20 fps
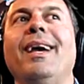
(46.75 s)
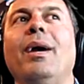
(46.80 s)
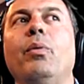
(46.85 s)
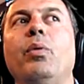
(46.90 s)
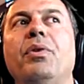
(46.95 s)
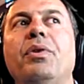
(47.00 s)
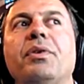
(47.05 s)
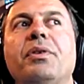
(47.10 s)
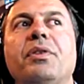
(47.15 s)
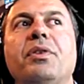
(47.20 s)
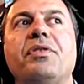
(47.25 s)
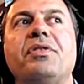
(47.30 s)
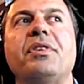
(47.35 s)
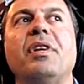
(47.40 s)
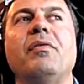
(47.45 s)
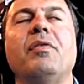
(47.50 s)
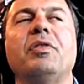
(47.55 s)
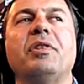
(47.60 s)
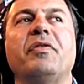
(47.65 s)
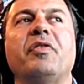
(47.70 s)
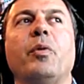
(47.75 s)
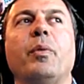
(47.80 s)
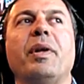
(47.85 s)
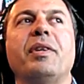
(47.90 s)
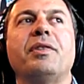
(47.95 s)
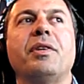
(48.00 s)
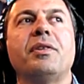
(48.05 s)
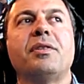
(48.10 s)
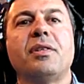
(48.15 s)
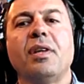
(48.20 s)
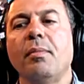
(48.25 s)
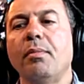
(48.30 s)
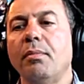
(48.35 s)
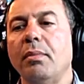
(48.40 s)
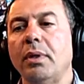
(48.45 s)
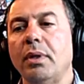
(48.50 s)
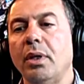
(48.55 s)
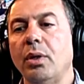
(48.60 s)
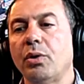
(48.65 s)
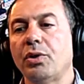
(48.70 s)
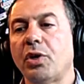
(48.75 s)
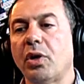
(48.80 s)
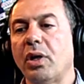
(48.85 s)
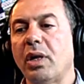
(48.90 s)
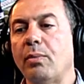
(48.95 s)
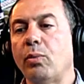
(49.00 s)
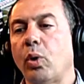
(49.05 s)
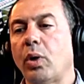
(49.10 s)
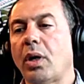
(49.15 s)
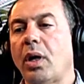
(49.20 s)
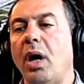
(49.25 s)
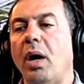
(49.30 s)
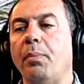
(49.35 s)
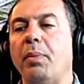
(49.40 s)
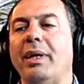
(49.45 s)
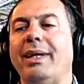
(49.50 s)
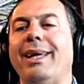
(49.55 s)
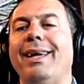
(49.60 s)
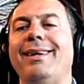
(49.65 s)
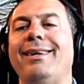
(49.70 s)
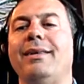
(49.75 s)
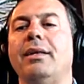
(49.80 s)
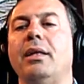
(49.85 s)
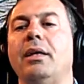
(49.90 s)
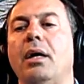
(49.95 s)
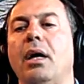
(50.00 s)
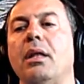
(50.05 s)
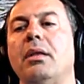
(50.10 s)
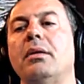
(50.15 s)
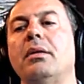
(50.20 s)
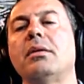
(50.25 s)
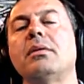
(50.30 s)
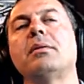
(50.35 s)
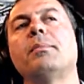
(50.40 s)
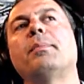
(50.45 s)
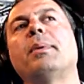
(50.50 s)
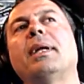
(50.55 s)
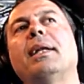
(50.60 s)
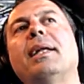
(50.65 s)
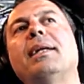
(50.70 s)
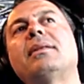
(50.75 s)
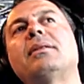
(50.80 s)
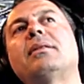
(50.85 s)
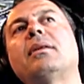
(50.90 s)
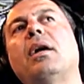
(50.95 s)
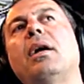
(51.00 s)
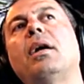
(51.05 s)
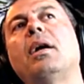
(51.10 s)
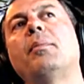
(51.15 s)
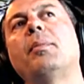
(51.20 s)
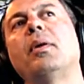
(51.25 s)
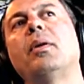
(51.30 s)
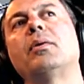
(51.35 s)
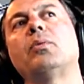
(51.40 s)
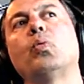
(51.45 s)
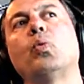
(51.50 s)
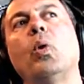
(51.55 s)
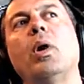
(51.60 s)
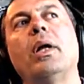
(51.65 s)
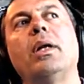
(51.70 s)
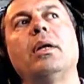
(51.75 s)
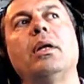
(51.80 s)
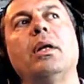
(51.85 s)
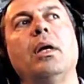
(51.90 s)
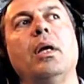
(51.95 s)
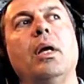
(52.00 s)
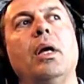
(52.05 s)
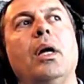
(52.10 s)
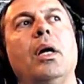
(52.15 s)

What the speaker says: Yeah, well, there's several different ways. There's some, certainly more complicated than others, but let's talk about one